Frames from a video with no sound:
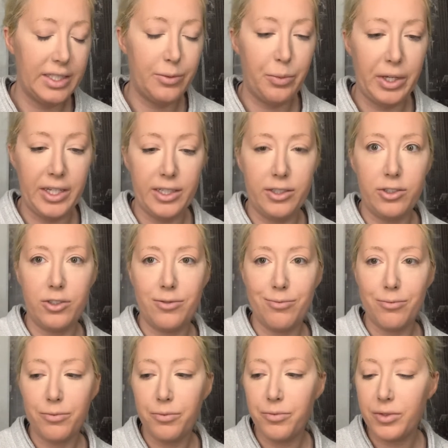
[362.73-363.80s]
beige.
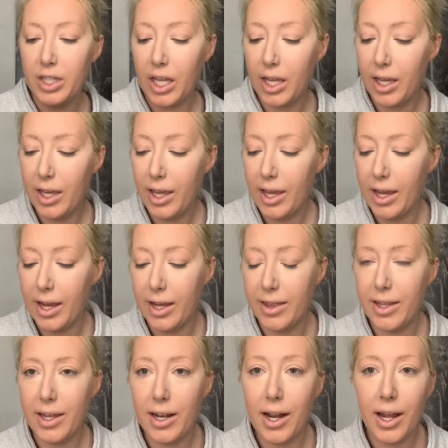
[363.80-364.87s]
And
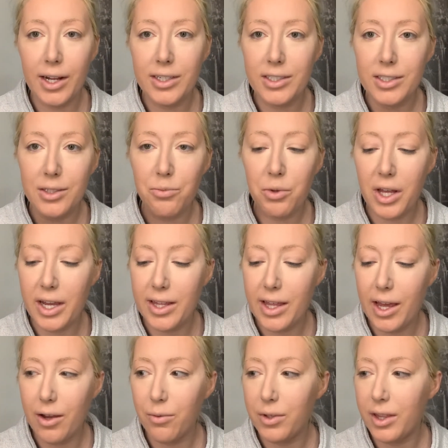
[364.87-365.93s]
then I just apply
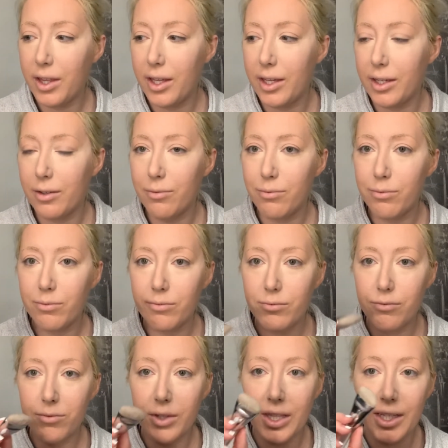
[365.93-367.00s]
that with like
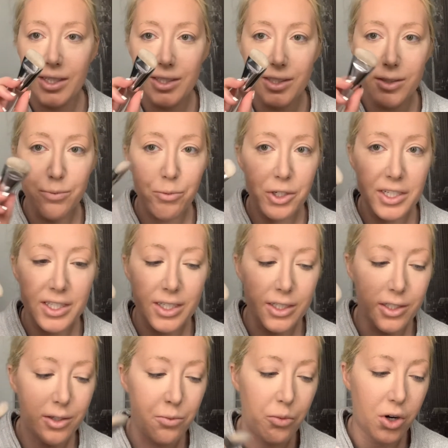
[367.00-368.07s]
this
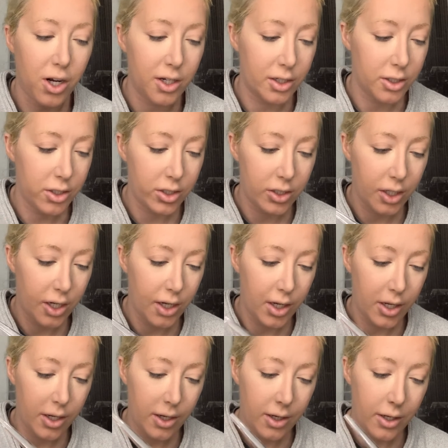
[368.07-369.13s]
precision brush.
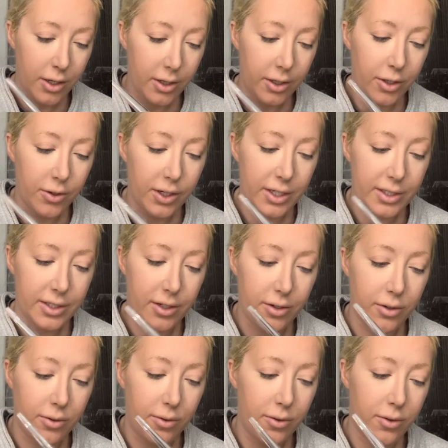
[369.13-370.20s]
You guys
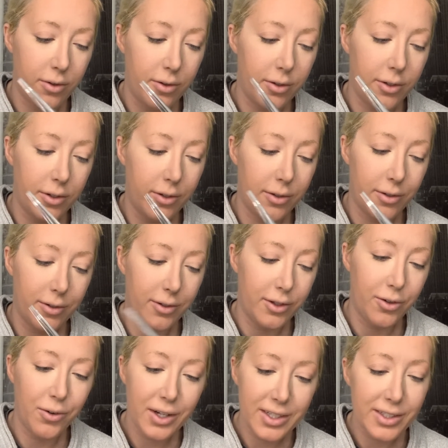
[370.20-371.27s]
know, you
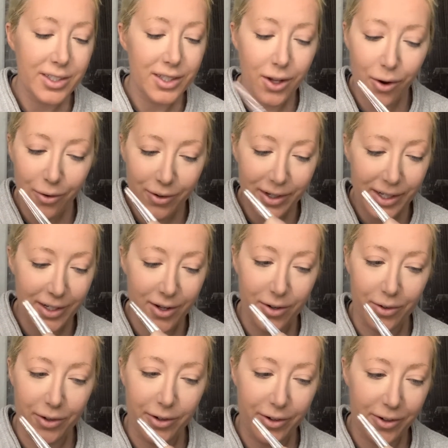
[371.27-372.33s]
guys already know,
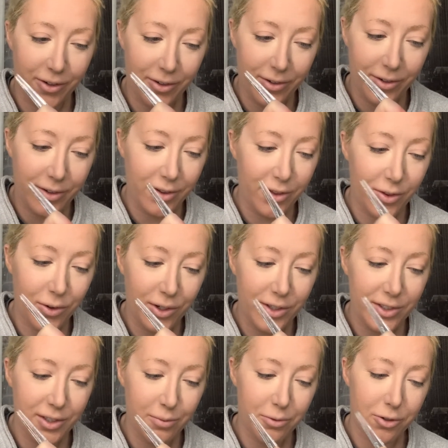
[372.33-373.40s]
you're just loyal
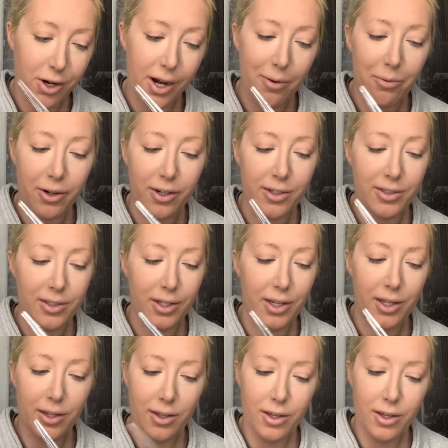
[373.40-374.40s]
subscribers, like